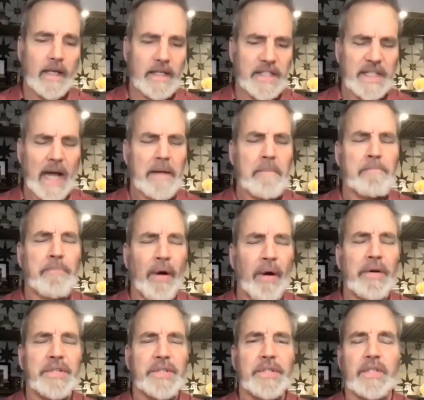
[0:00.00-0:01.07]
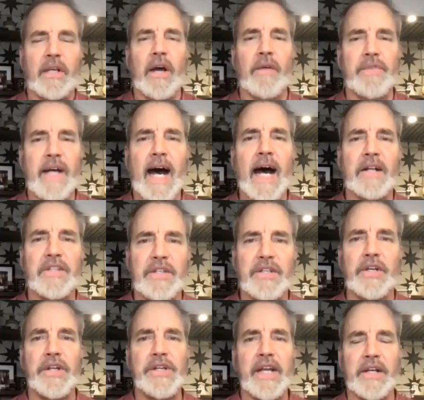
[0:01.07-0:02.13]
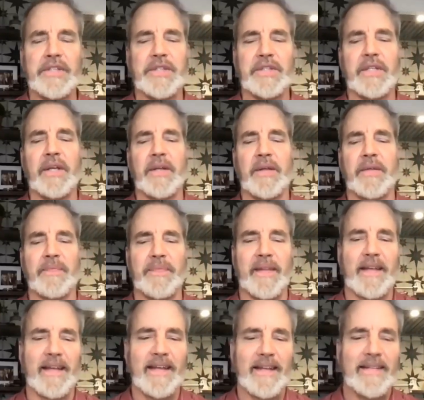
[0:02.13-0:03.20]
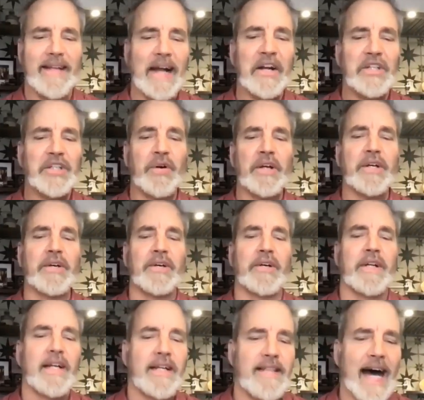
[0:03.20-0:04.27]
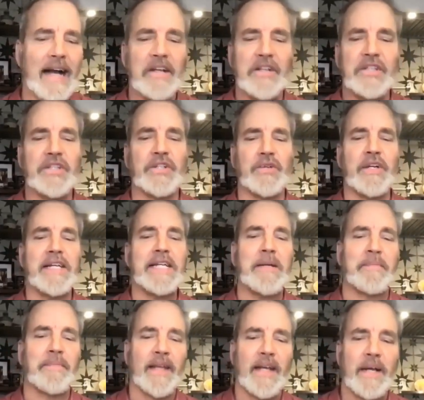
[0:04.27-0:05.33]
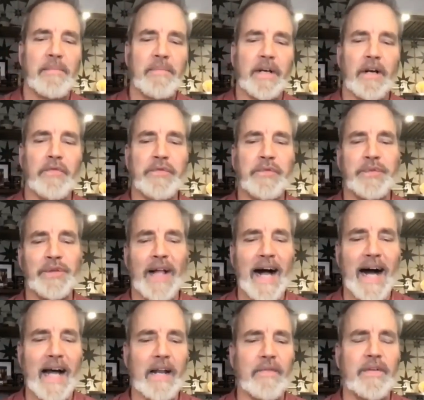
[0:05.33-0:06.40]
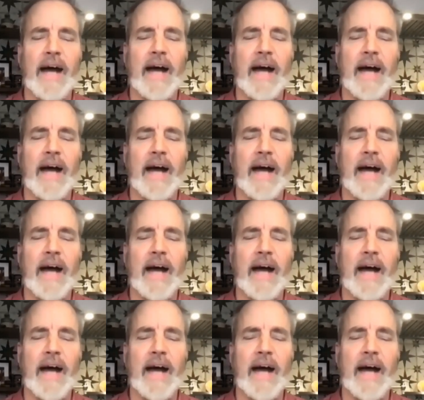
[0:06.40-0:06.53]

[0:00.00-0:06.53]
Sudden bursts of God's goodness, not a trickle, not a stream, but a flood of